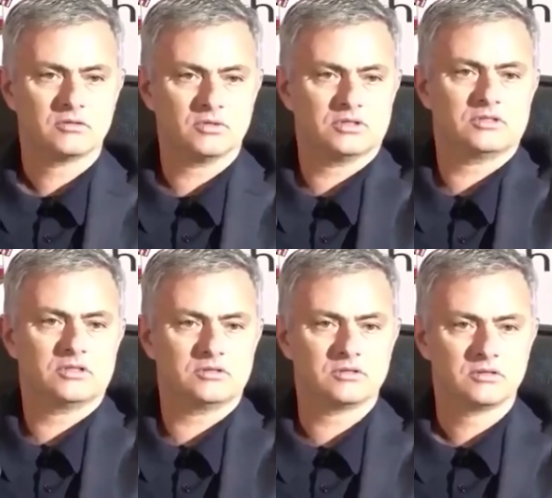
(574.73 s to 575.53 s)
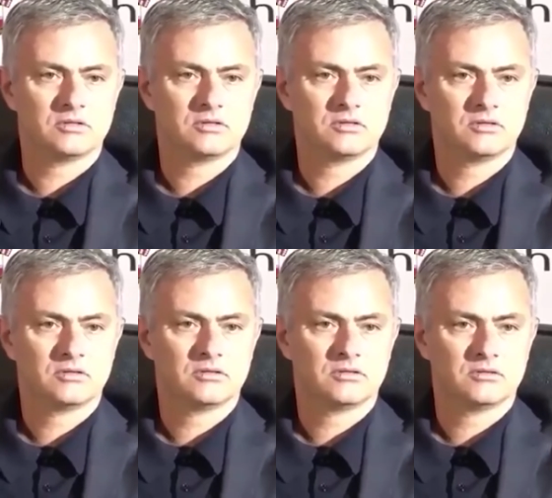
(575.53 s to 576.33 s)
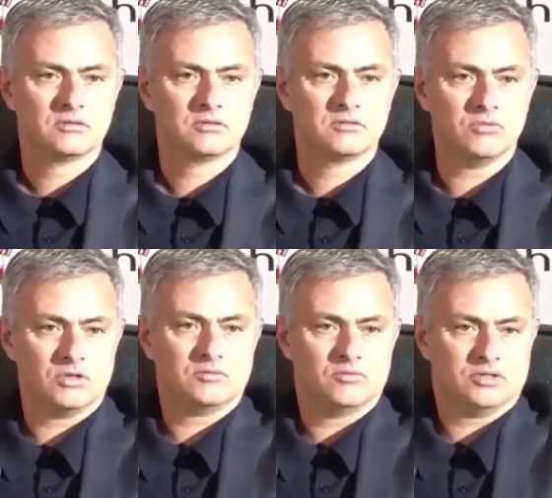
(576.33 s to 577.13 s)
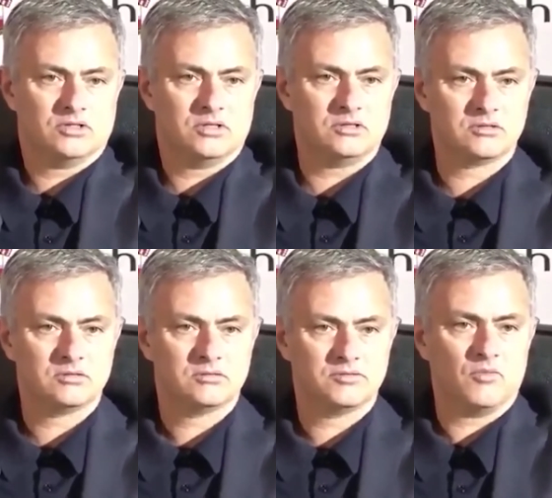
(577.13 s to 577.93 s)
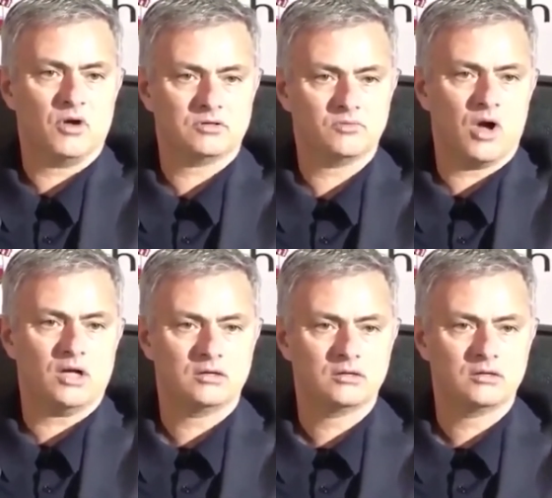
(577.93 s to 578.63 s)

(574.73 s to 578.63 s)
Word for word: What is this? What? What is this? For what? Why?